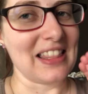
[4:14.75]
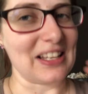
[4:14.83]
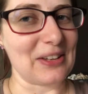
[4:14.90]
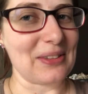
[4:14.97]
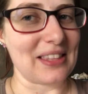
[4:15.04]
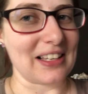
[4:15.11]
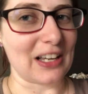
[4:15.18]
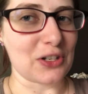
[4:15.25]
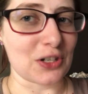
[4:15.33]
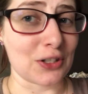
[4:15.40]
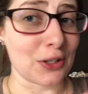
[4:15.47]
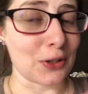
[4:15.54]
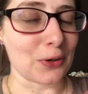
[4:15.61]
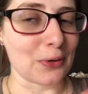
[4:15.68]
that you think I
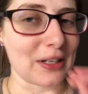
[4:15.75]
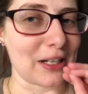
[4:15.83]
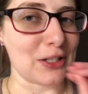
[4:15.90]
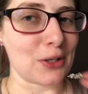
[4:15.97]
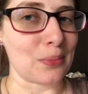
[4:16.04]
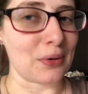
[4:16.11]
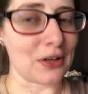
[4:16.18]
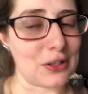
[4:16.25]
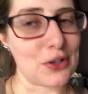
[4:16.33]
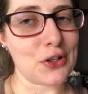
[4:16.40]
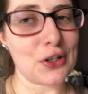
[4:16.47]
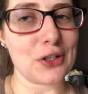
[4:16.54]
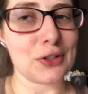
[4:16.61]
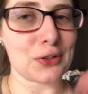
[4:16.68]
should do and I should put on
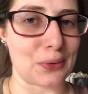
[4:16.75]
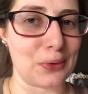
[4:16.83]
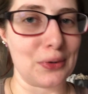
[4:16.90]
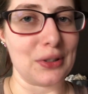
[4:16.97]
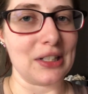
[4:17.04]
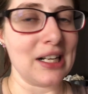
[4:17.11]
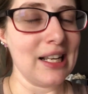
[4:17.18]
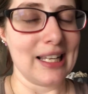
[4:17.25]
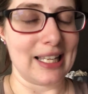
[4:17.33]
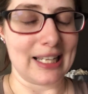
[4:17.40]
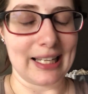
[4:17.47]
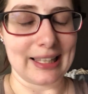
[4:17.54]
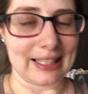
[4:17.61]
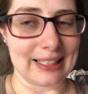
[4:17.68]
shirt or
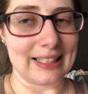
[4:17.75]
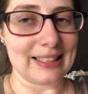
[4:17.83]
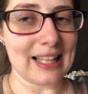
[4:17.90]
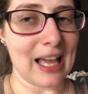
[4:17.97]
anything like